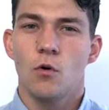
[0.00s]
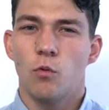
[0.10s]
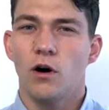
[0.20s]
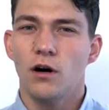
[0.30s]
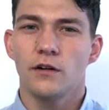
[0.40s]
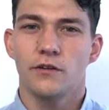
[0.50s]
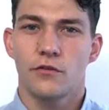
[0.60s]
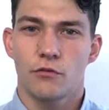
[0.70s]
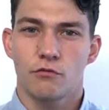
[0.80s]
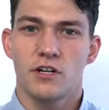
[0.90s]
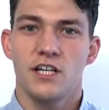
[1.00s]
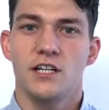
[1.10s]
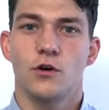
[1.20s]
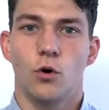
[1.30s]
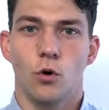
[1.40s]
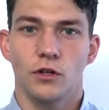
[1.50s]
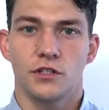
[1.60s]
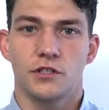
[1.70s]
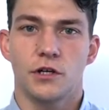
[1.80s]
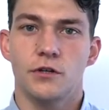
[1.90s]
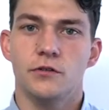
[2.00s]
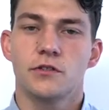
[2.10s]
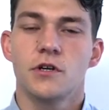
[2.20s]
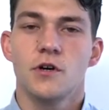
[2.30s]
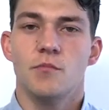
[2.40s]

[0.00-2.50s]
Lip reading: what are the 3 cornerstones